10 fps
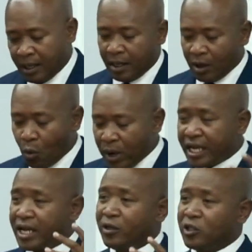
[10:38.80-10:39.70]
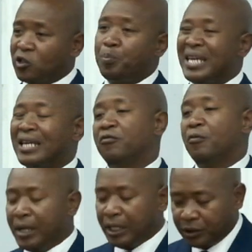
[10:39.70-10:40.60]
we cannot speak of
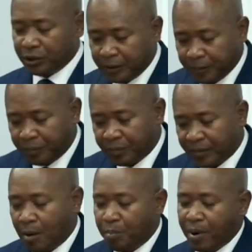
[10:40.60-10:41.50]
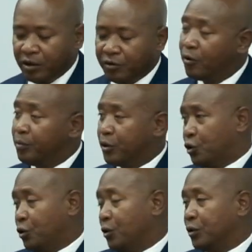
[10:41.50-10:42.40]
mission apart from the
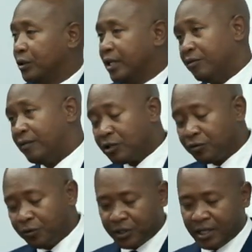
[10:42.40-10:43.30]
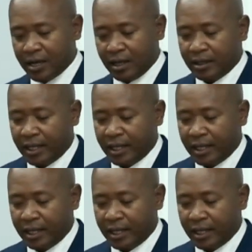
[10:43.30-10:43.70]
church and vice versa.